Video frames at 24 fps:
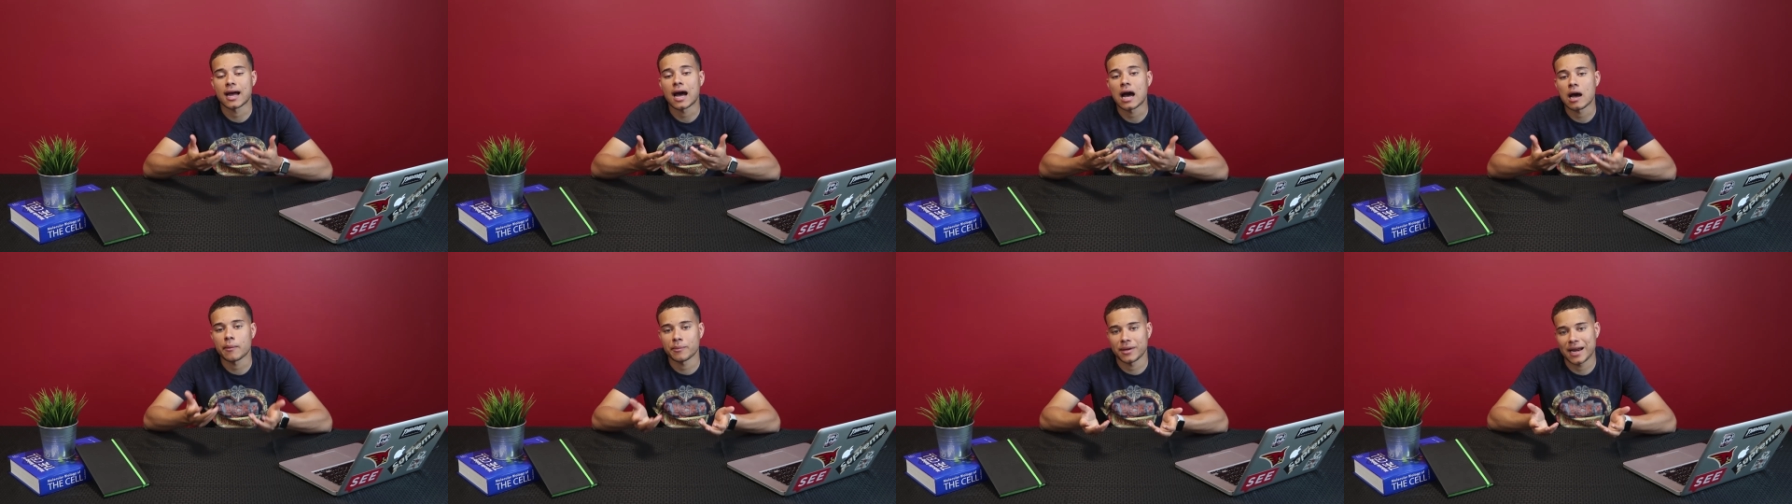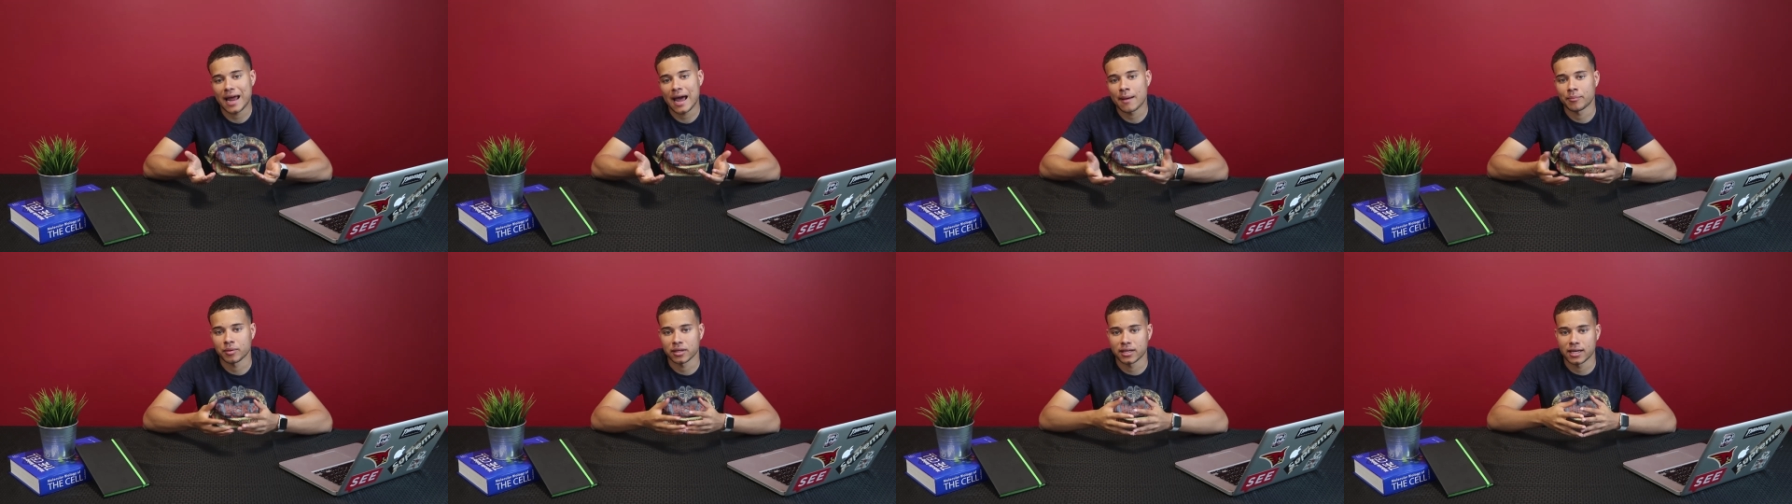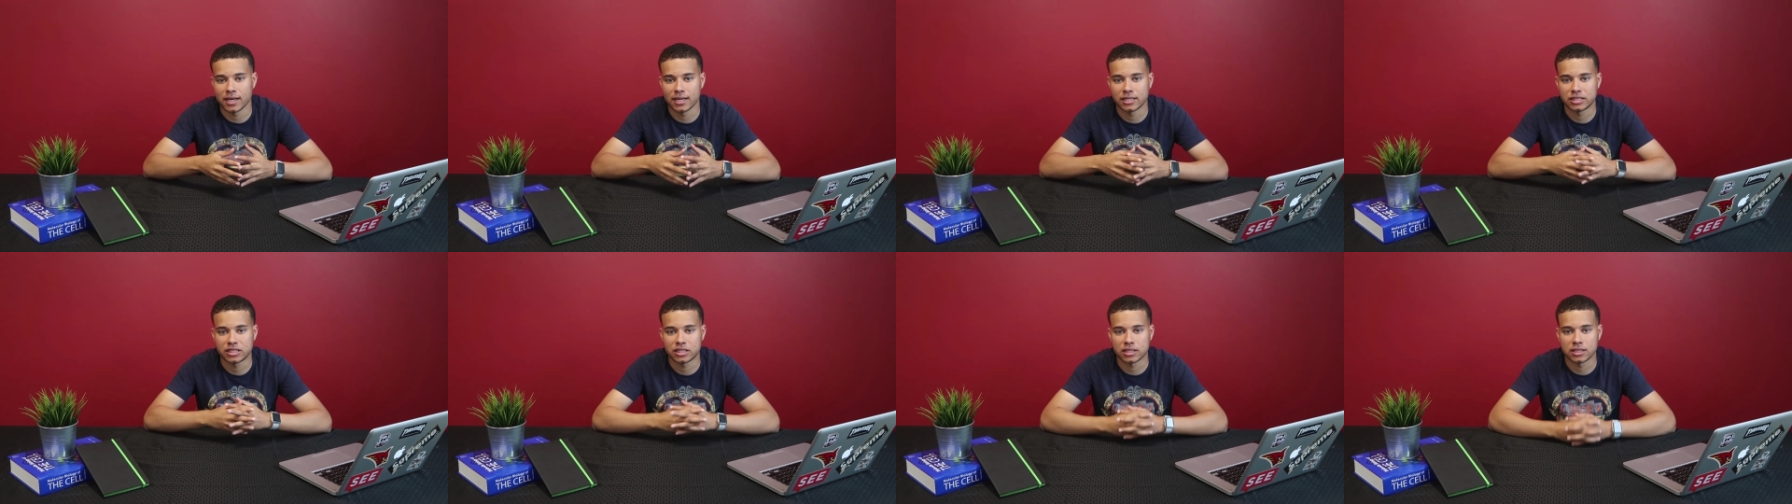common
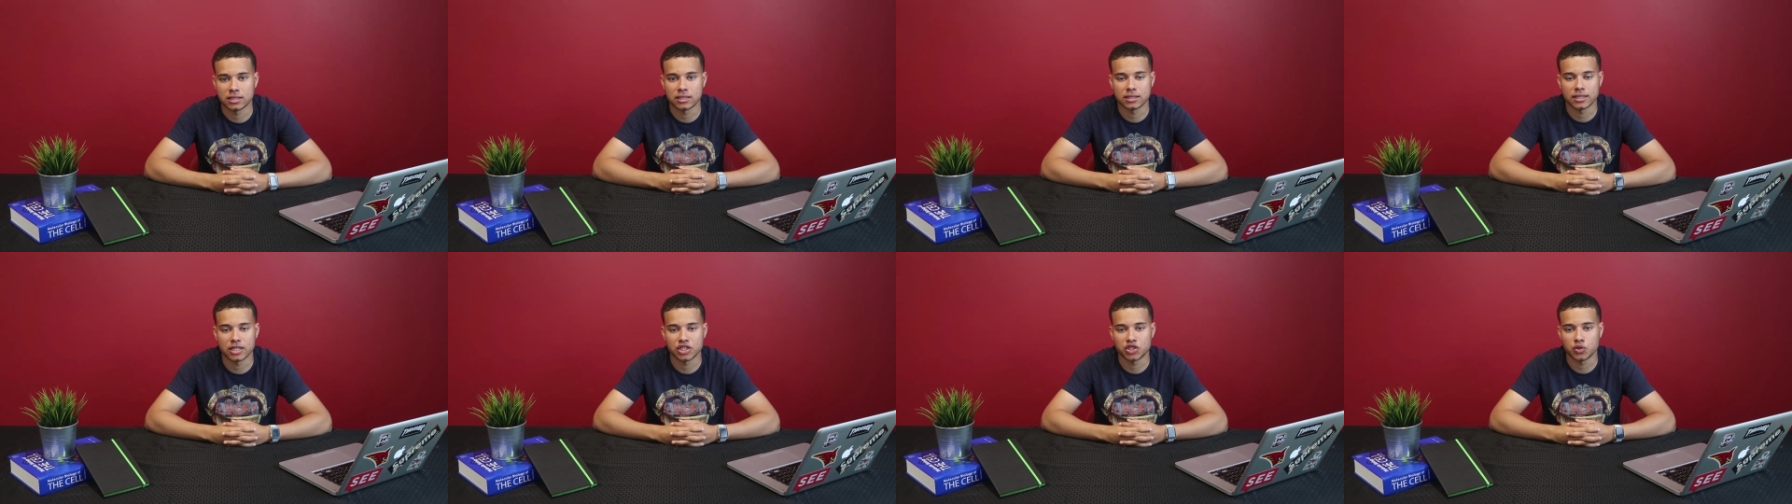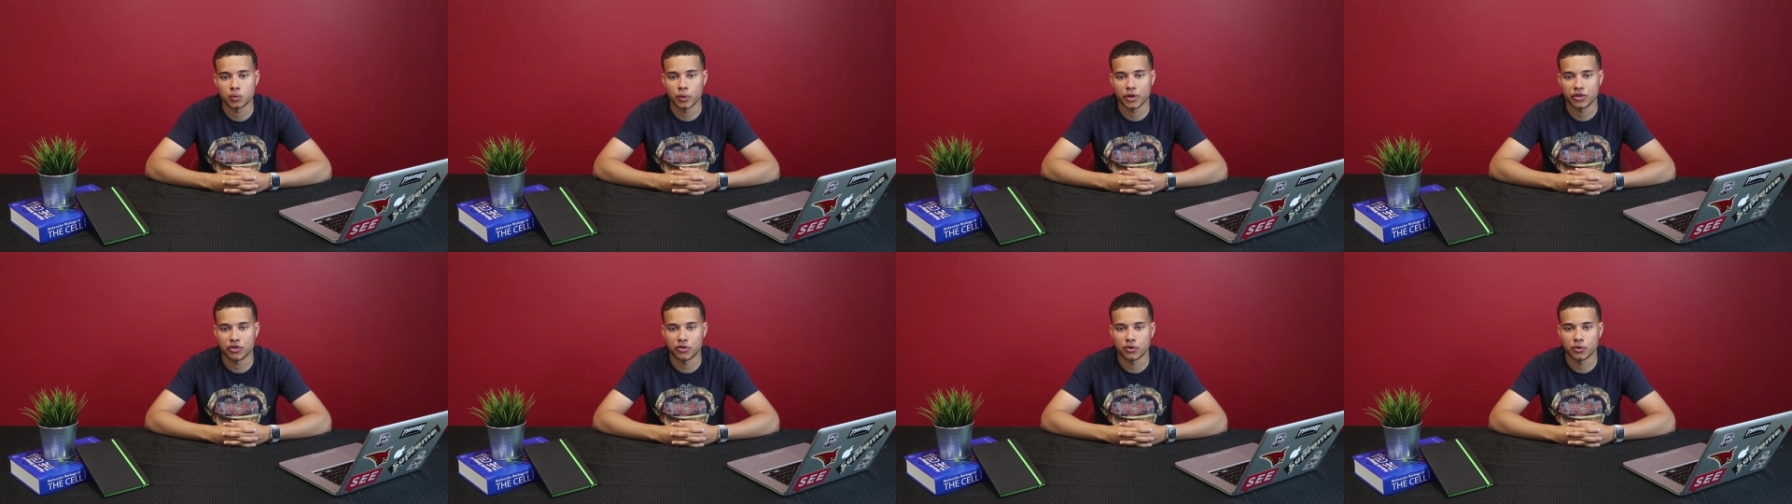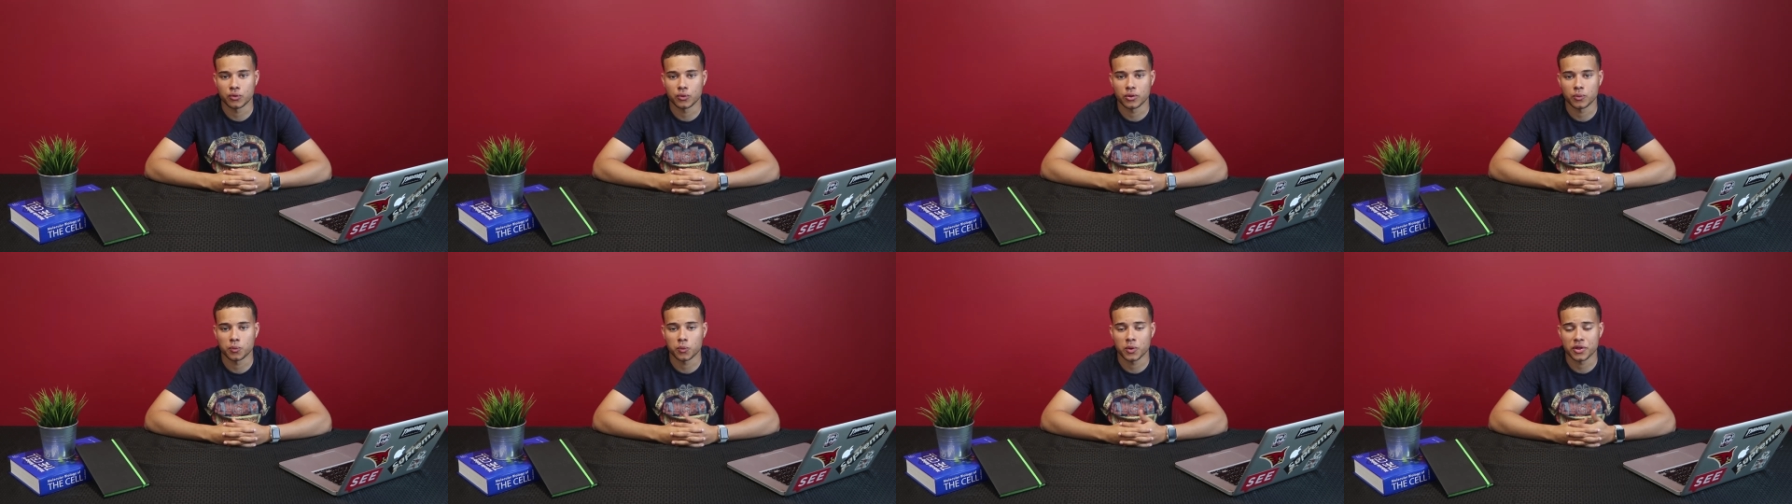application that you went
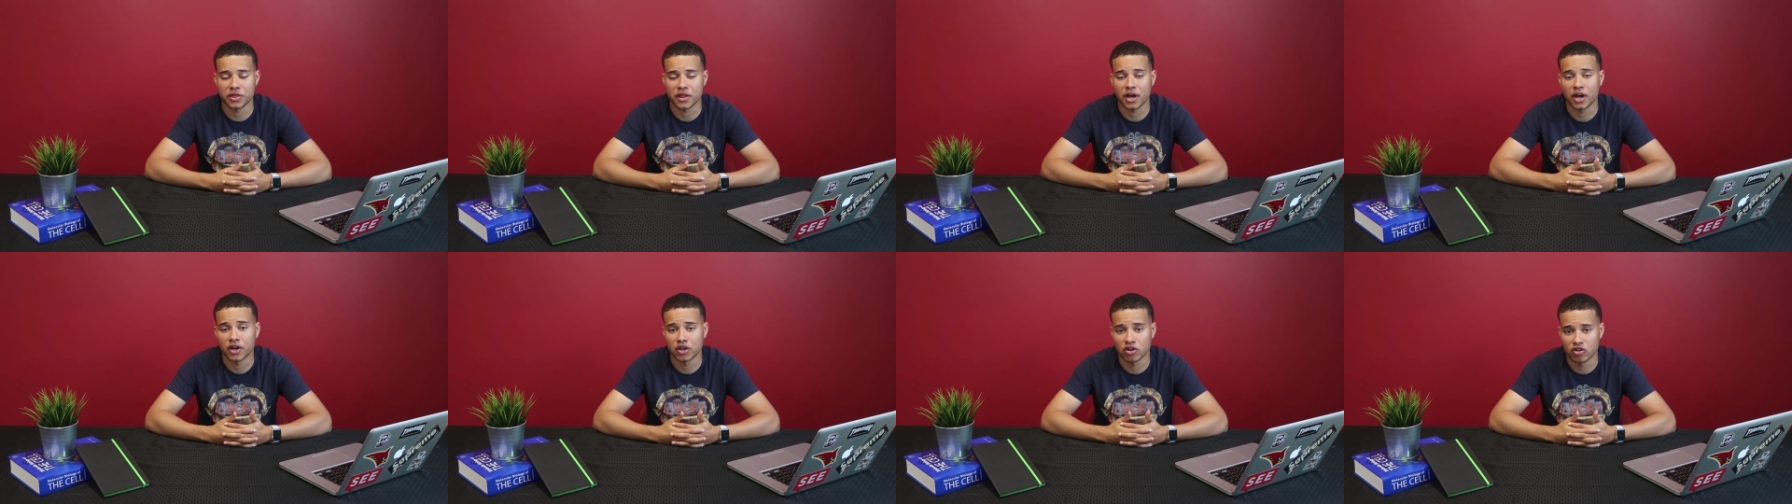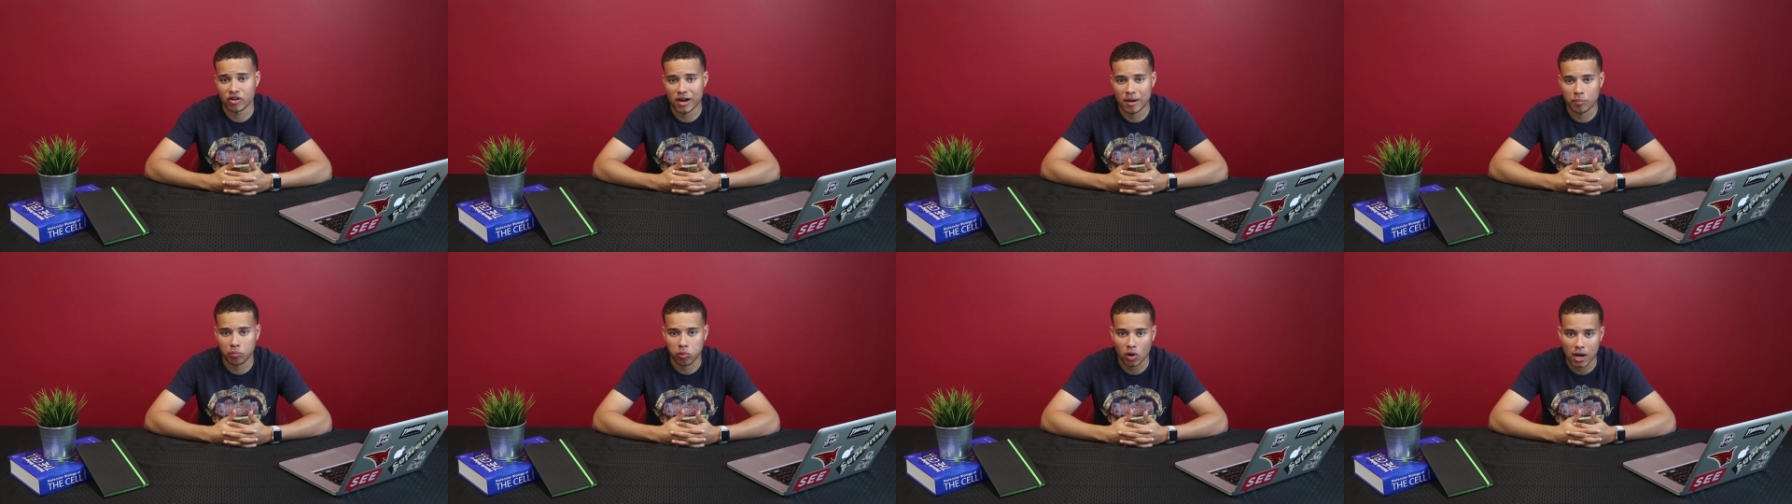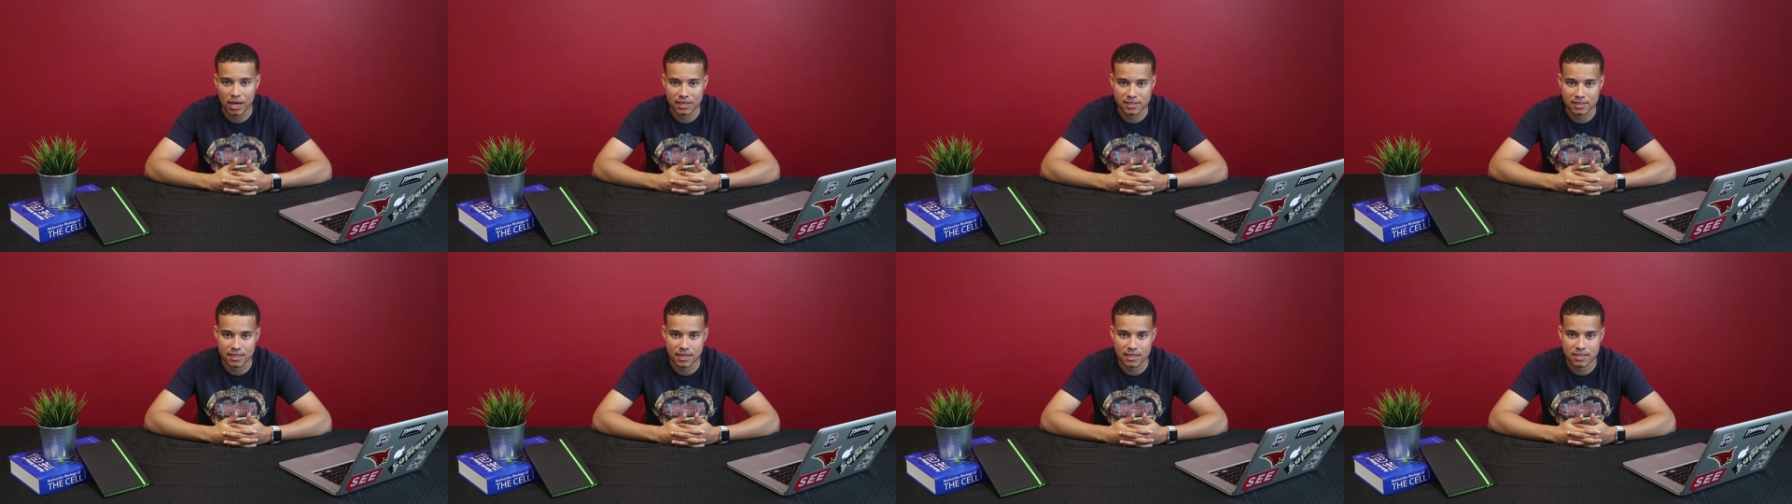through with the undergrad
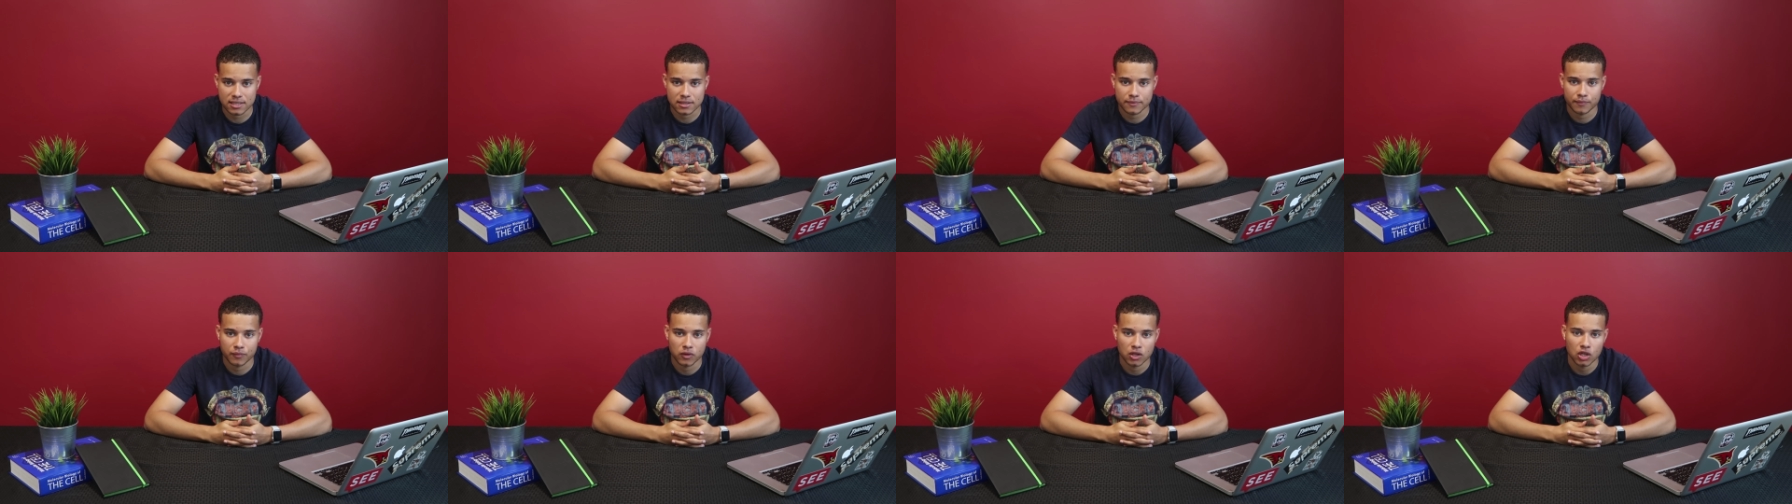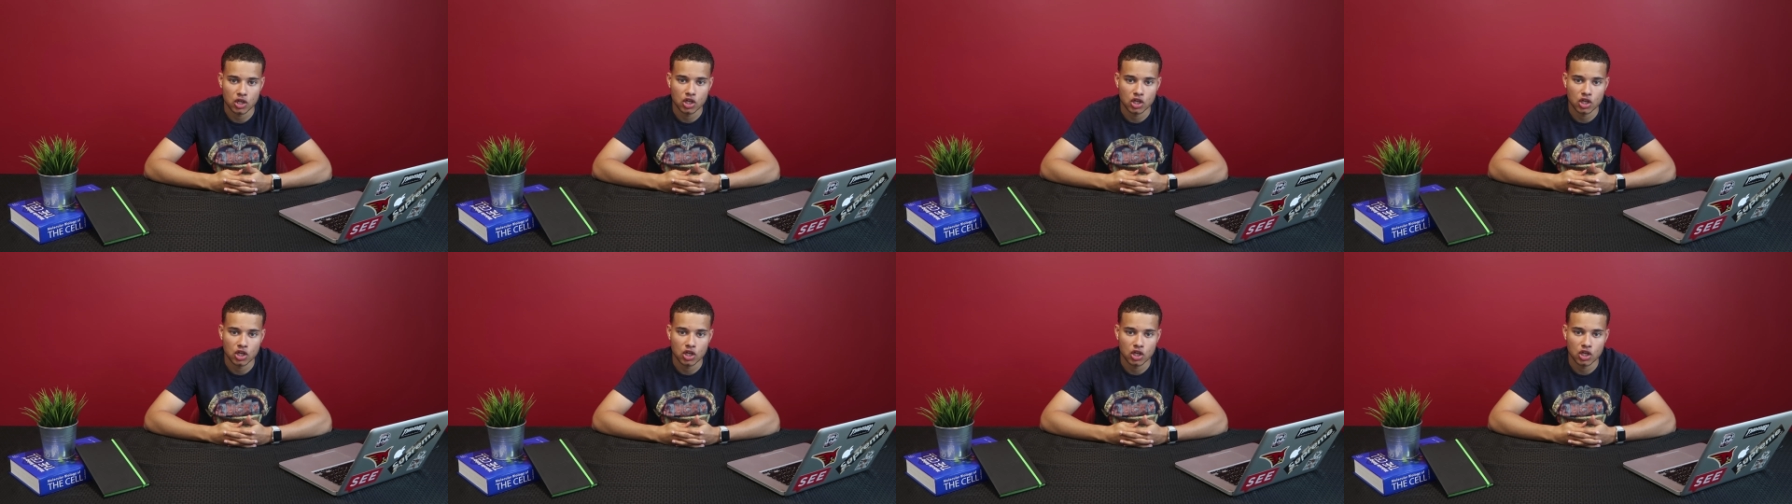process.